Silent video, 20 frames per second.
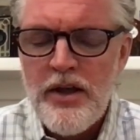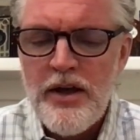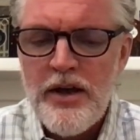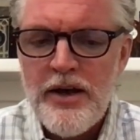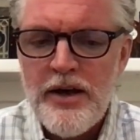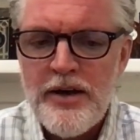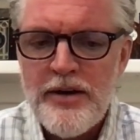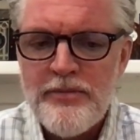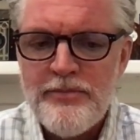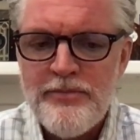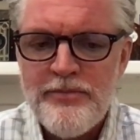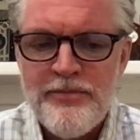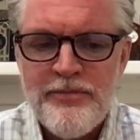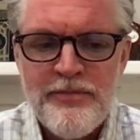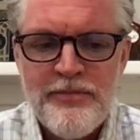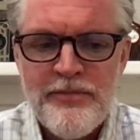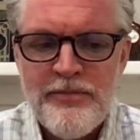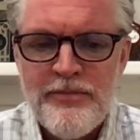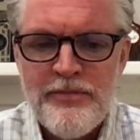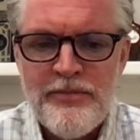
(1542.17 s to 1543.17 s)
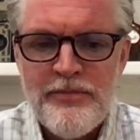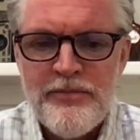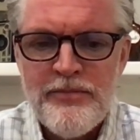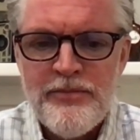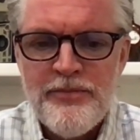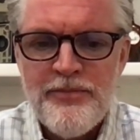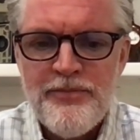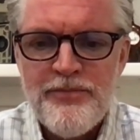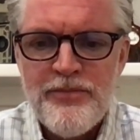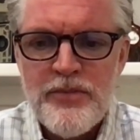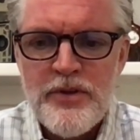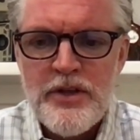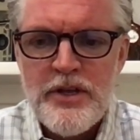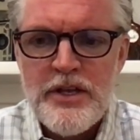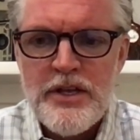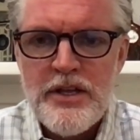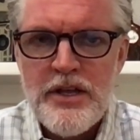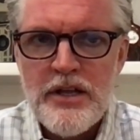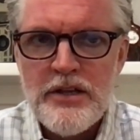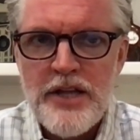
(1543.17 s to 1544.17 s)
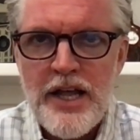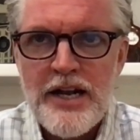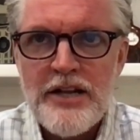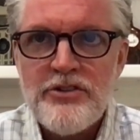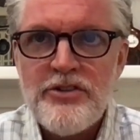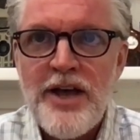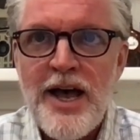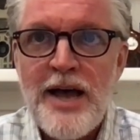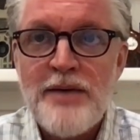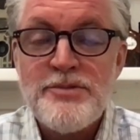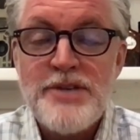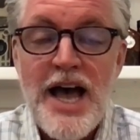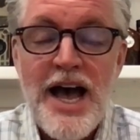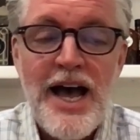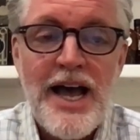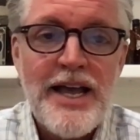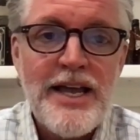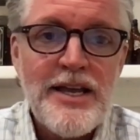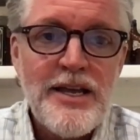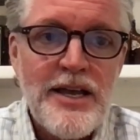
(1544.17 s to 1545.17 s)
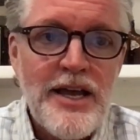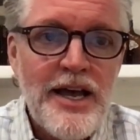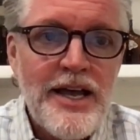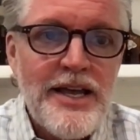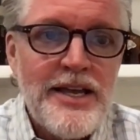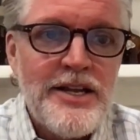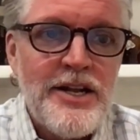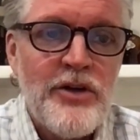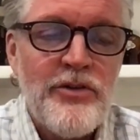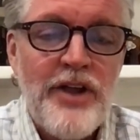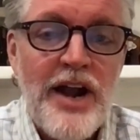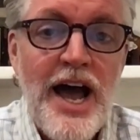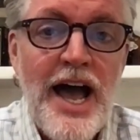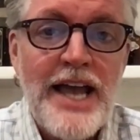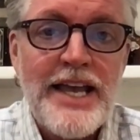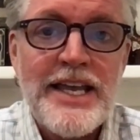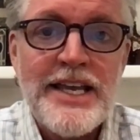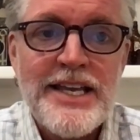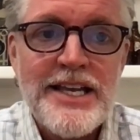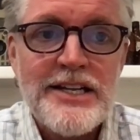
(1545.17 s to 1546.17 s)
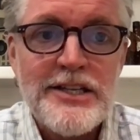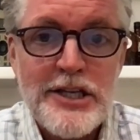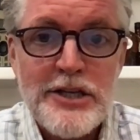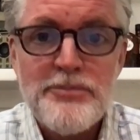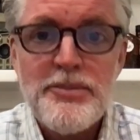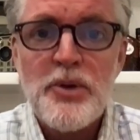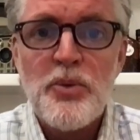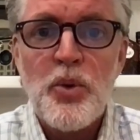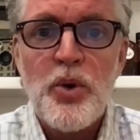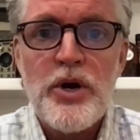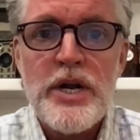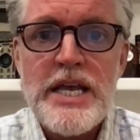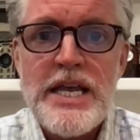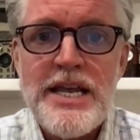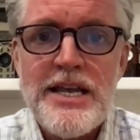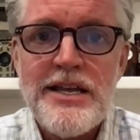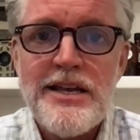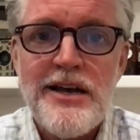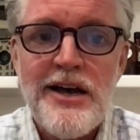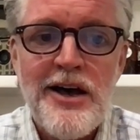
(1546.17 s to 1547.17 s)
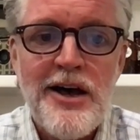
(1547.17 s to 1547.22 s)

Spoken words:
a lot of times I know that I can get a little bit wordy,